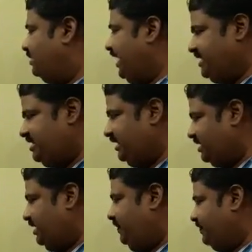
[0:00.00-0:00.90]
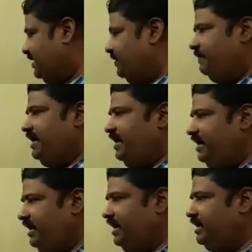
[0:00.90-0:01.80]
etc. The
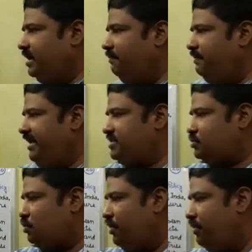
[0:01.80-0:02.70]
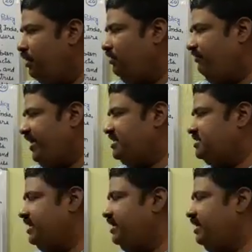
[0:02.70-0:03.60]
Indian companies could not face
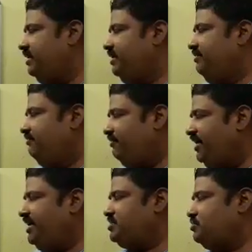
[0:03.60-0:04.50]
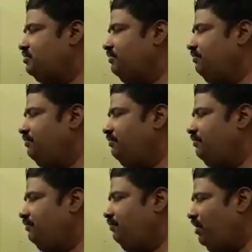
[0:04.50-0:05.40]
the fierce
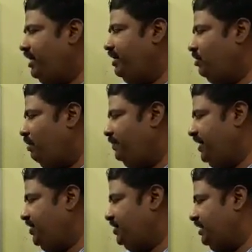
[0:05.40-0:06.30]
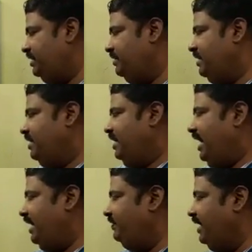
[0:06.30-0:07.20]
foreign competition,
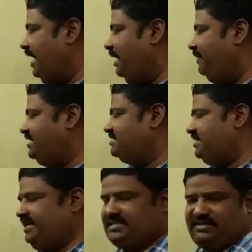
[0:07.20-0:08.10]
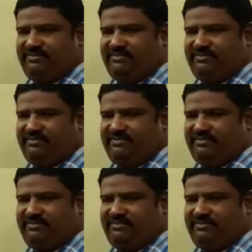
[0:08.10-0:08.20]
and the MNCs